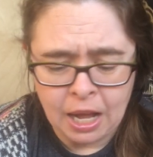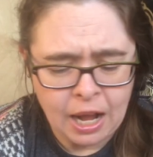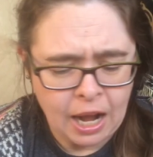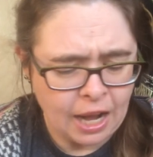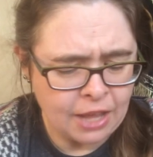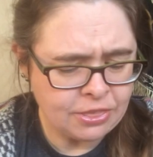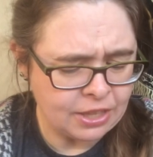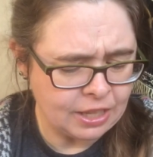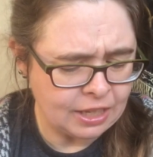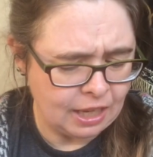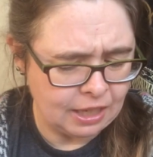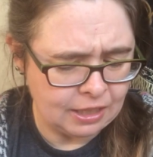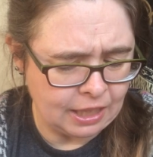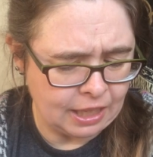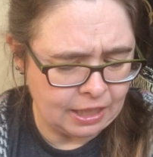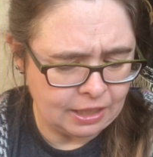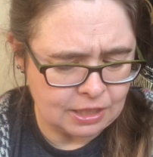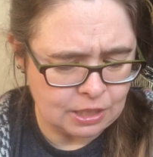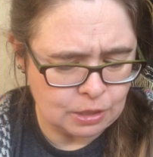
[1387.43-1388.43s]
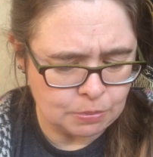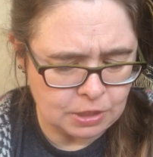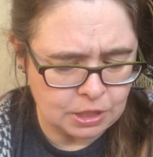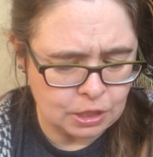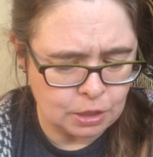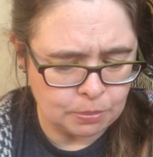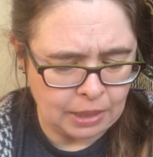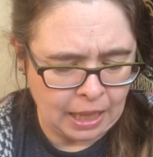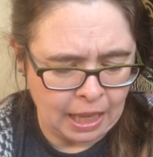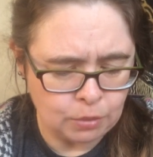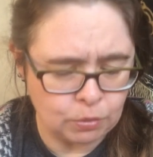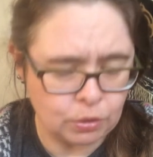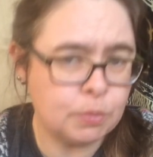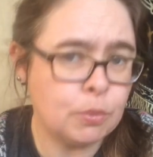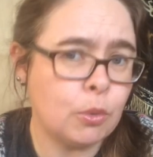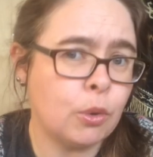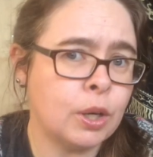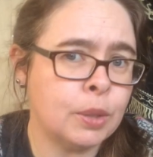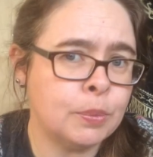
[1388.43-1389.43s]
I think I like this Mr. Blackwood
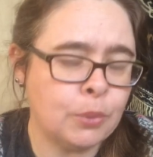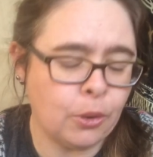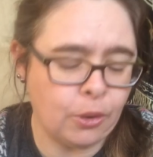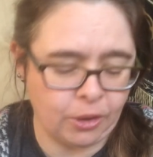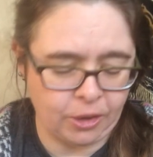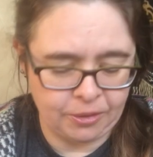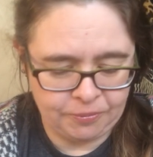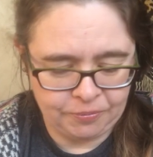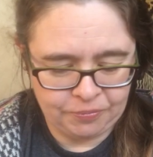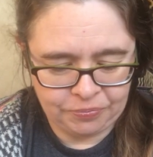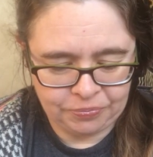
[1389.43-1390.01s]
more and more.